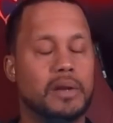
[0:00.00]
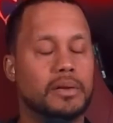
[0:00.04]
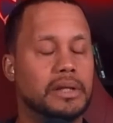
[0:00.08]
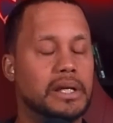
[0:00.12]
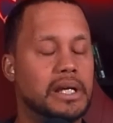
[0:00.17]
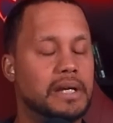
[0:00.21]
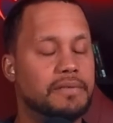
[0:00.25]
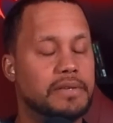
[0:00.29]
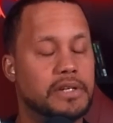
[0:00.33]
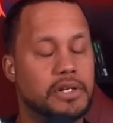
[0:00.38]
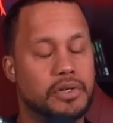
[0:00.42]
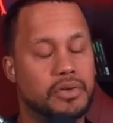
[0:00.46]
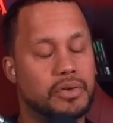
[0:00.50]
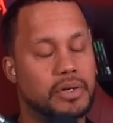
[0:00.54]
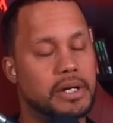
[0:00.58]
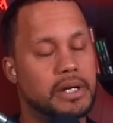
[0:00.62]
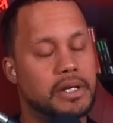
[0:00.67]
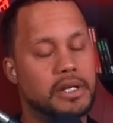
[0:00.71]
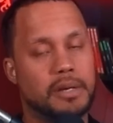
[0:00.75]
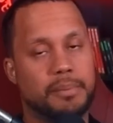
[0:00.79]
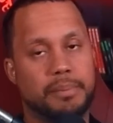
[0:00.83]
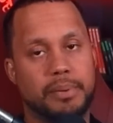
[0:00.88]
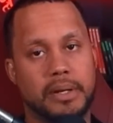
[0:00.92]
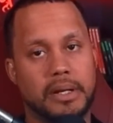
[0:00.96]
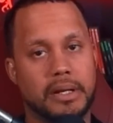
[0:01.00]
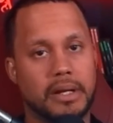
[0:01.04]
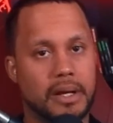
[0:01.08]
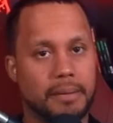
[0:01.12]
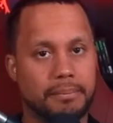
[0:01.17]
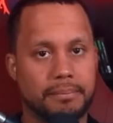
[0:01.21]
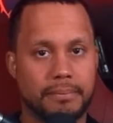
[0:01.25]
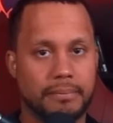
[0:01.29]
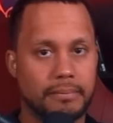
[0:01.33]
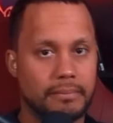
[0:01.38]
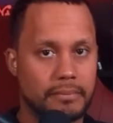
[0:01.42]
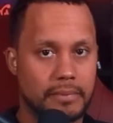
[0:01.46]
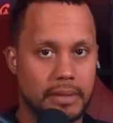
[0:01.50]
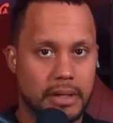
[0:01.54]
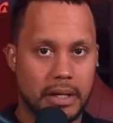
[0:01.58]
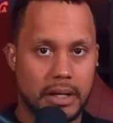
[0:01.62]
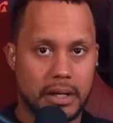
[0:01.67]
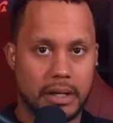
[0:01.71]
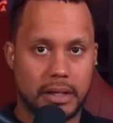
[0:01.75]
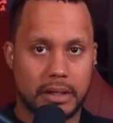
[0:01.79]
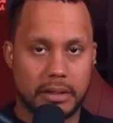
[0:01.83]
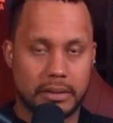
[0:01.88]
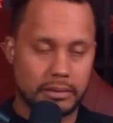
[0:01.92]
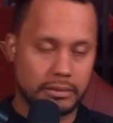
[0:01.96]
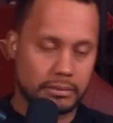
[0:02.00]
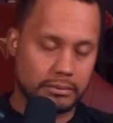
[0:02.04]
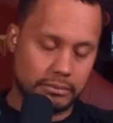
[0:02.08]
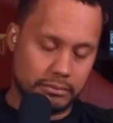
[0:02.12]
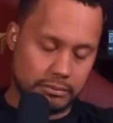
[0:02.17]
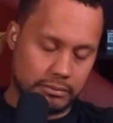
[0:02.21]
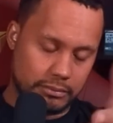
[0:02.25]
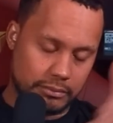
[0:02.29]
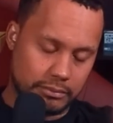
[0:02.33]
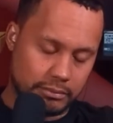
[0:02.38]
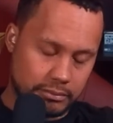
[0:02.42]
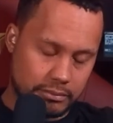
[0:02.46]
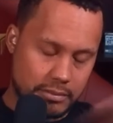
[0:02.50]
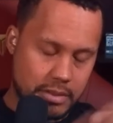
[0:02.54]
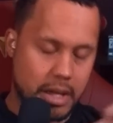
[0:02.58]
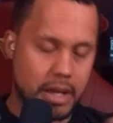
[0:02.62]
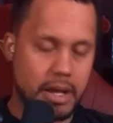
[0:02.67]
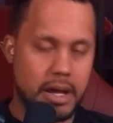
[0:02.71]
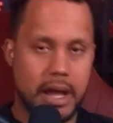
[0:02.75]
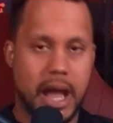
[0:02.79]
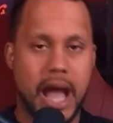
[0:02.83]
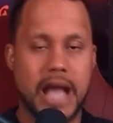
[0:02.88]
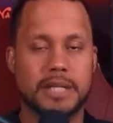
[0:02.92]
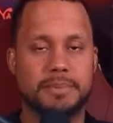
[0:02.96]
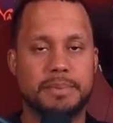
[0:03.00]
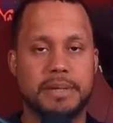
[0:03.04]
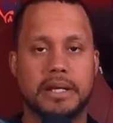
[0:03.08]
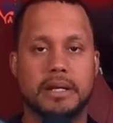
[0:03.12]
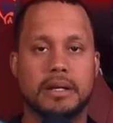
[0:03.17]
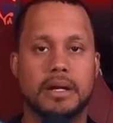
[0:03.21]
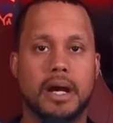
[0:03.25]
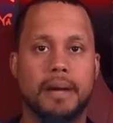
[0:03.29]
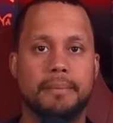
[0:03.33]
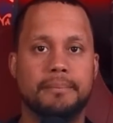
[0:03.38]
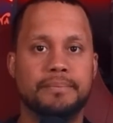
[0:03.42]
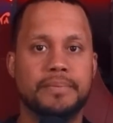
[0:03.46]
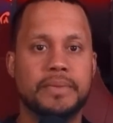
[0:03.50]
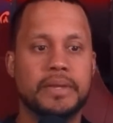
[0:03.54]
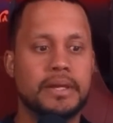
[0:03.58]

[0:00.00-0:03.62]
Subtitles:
Cleave and you crit, you're putting up ISB up.